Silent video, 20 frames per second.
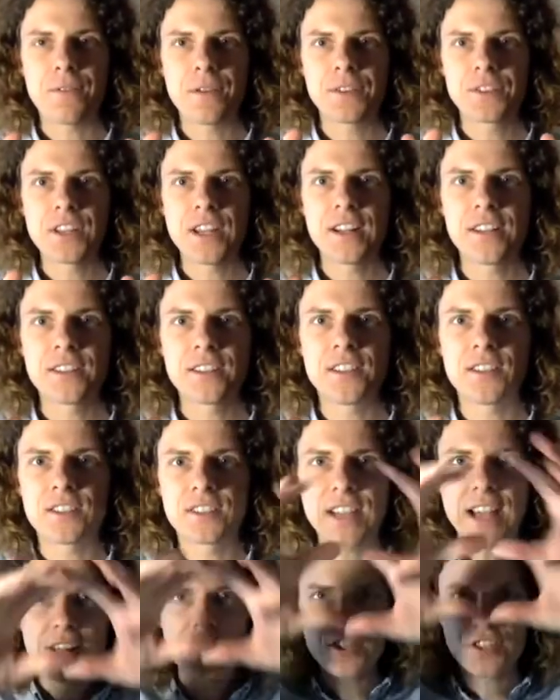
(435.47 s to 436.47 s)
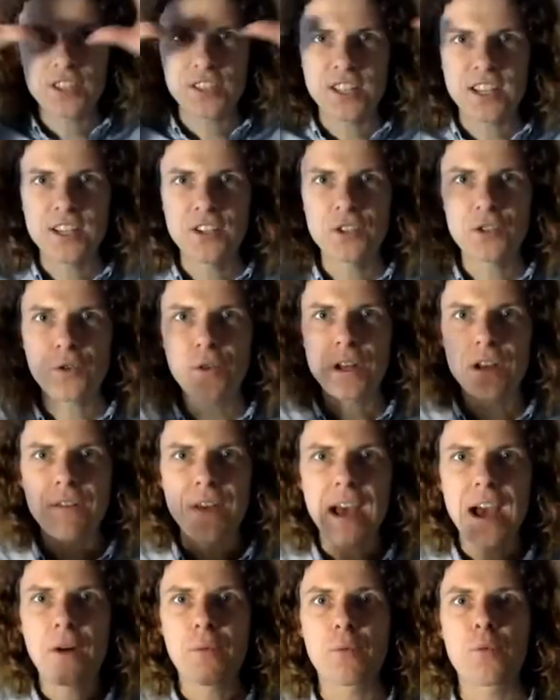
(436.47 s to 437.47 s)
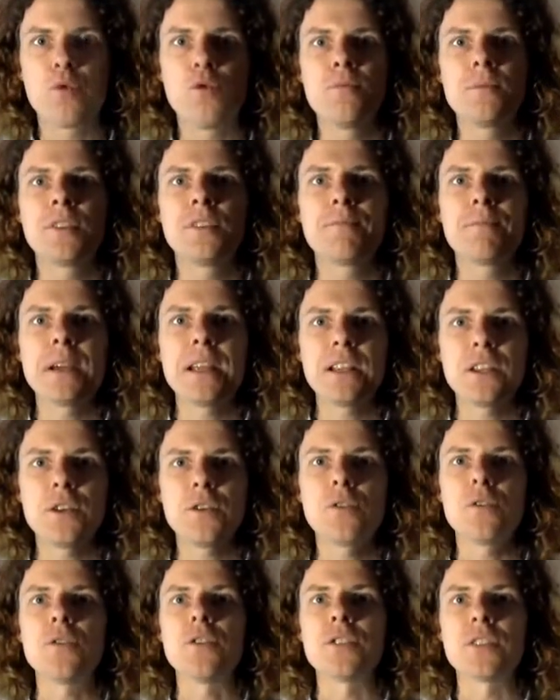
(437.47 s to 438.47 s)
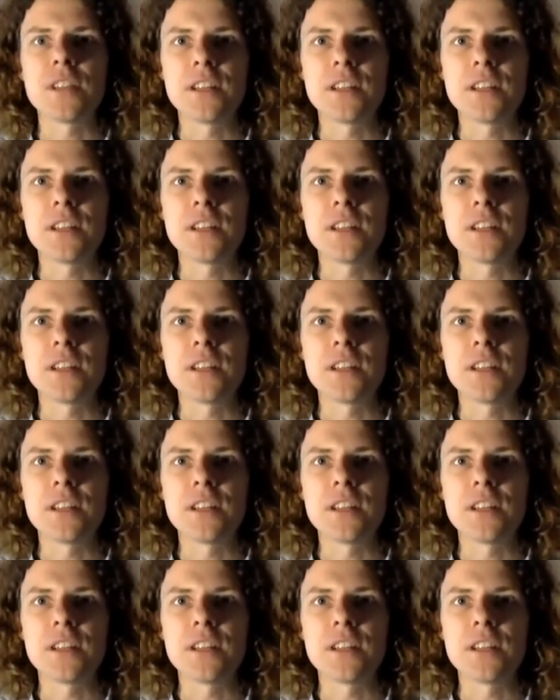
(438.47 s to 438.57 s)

sentences sketch this history of how rooms have been used